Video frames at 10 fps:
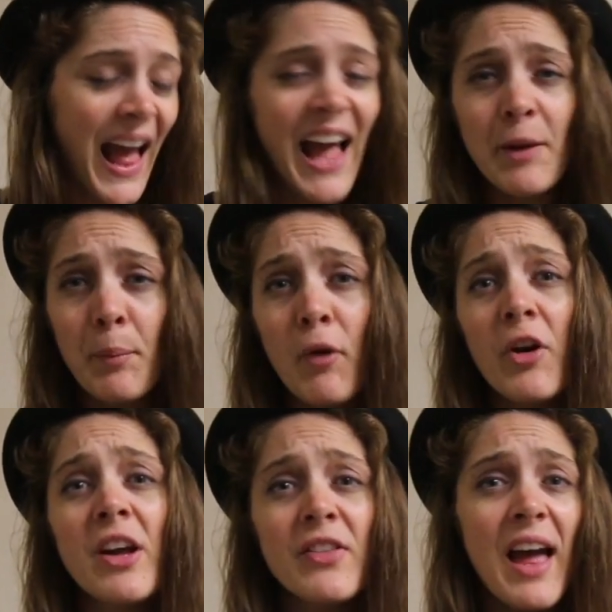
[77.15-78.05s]
and a
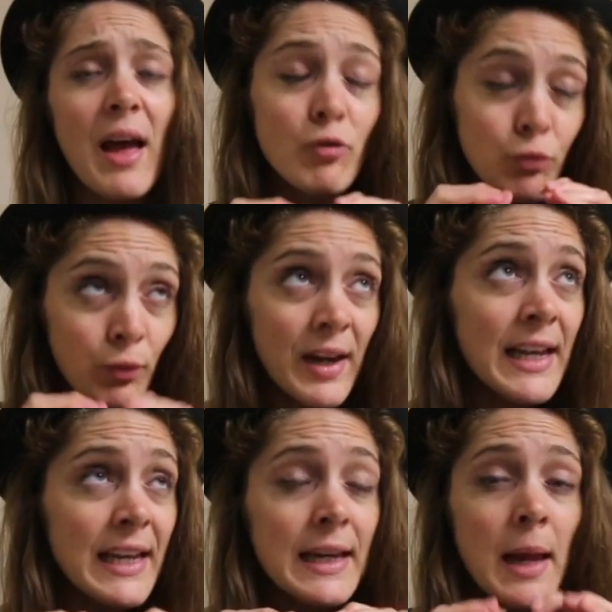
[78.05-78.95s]
product that
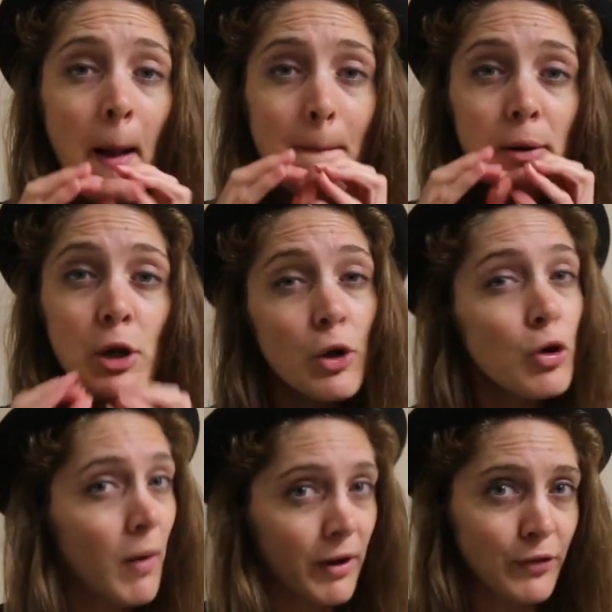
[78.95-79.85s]
really
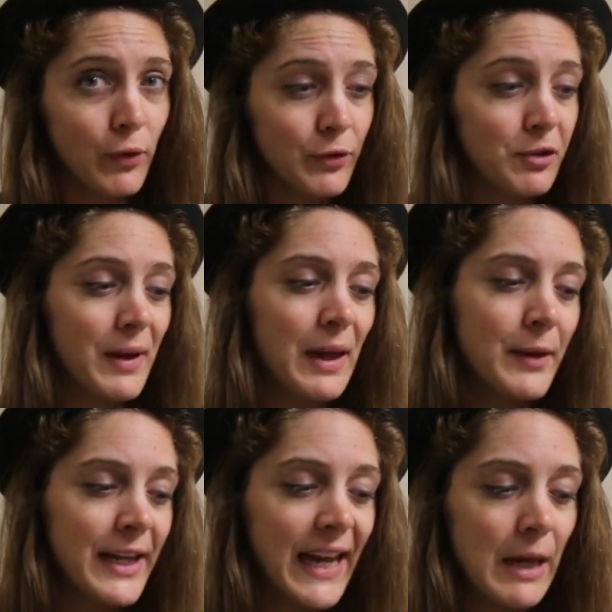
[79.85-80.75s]
blew my socks away
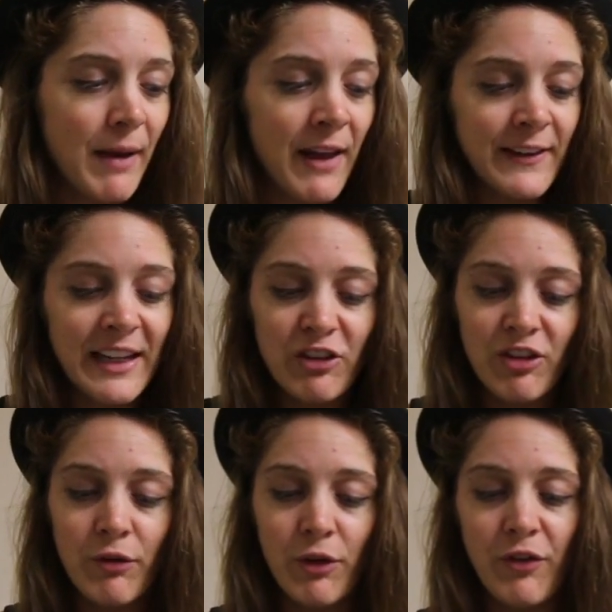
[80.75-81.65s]
when it came out in the
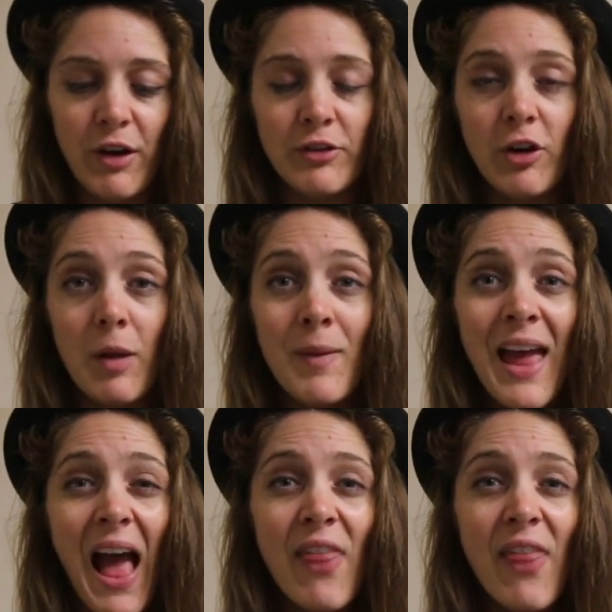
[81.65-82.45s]
kitchen for the first time,